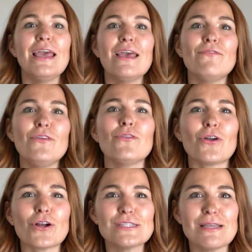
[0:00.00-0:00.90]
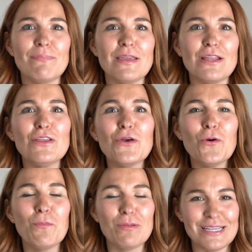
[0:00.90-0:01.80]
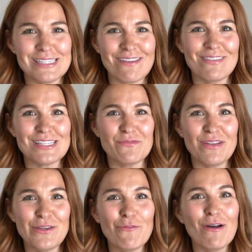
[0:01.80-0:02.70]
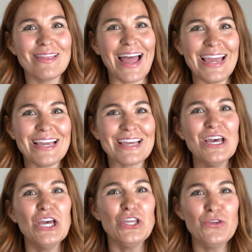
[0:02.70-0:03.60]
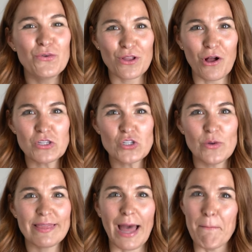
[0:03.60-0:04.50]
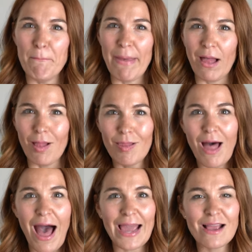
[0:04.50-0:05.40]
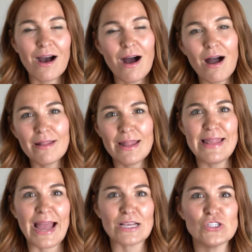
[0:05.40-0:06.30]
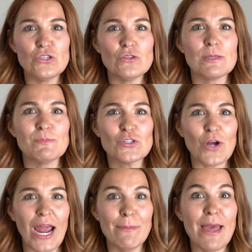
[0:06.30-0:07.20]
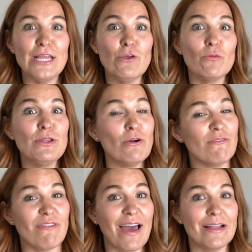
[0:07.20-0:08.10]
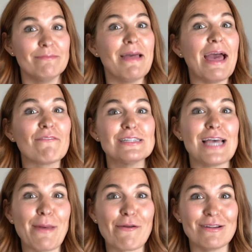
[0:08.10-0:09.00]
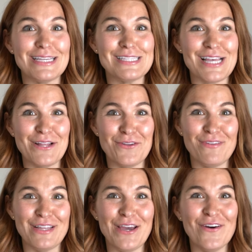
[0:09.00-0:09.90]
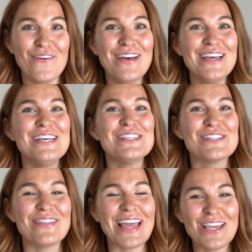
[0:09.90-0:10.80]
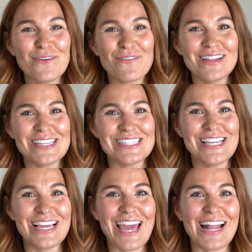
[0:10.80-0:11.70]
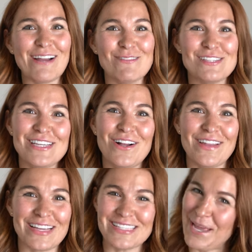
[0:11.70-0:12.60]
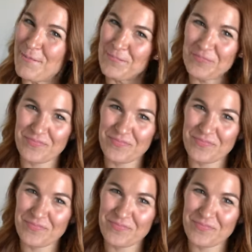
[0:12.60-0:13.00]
If you learned something new, please give this video a like. You can also hit that bell icon next to subscribe and you'll be notified every time I release a new video. So thank you for listening and I will see y'all next time.